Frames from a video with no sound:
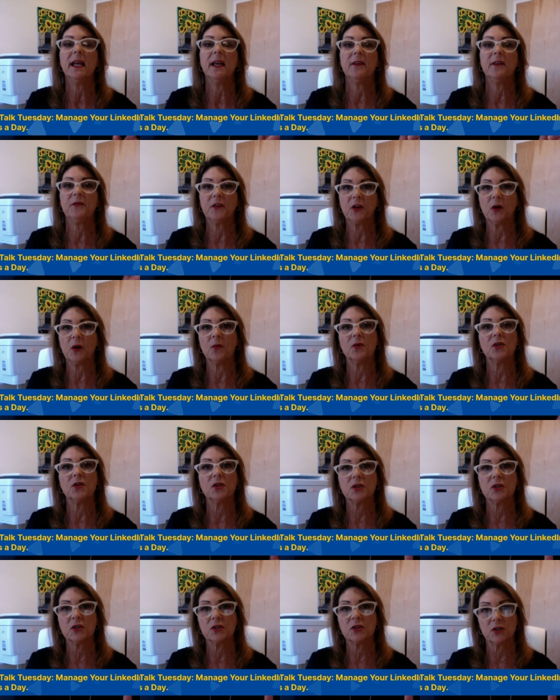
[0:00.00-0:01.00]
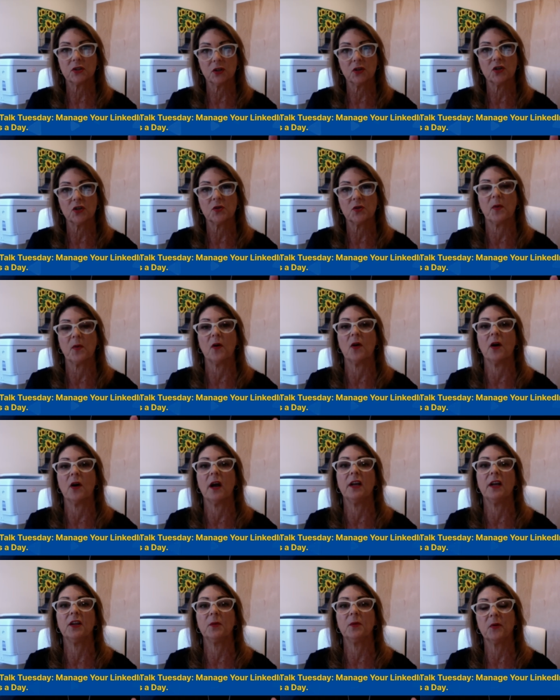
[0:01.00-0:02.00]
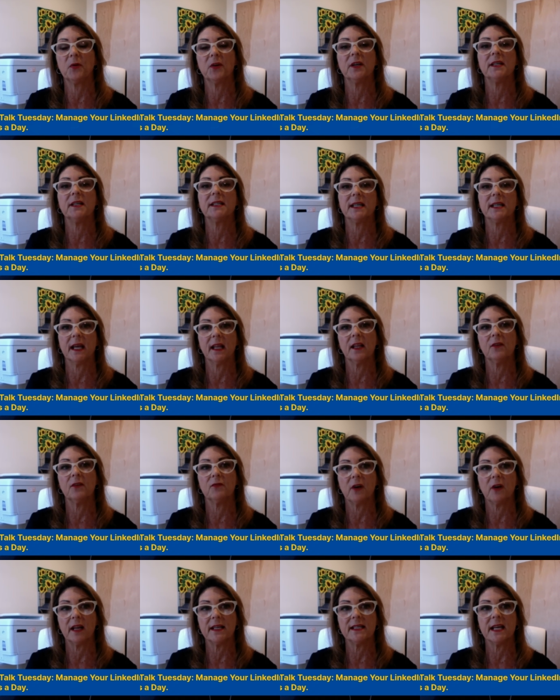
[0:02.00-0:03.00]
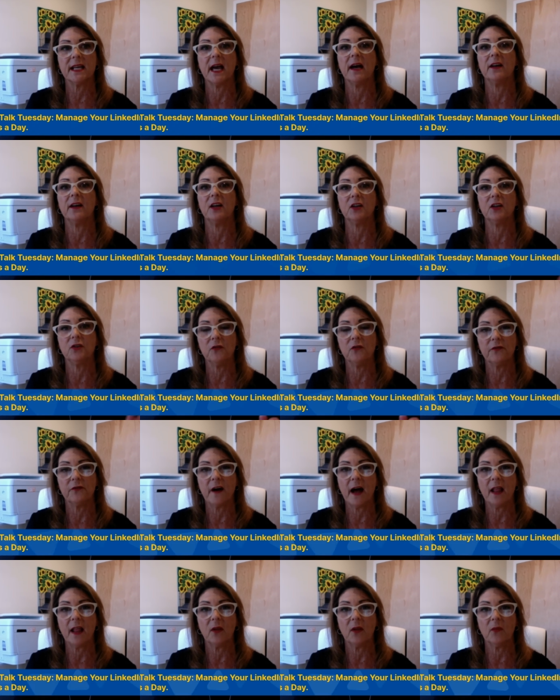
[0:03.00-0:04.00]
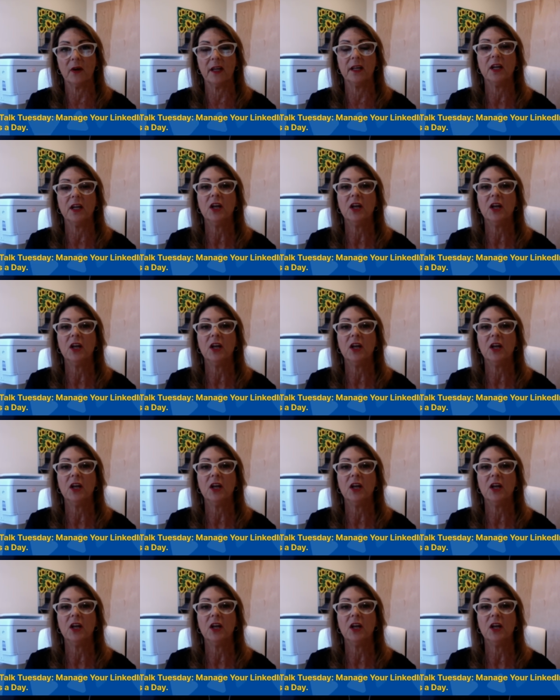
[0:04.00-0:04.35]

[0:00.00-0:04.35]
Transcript: if you go into the search bar and you put in daily rundown and you follow it,